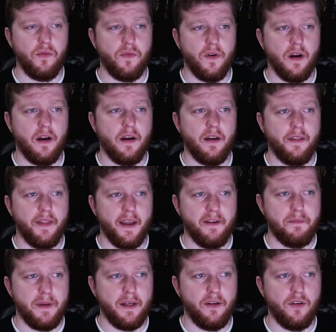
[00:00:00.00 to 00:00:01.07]
far there
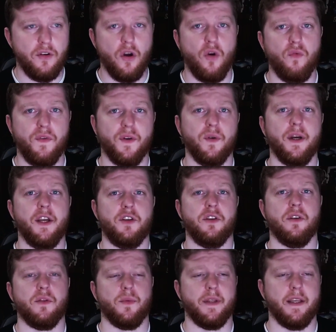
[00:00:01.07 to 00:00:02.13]
have been no real issues with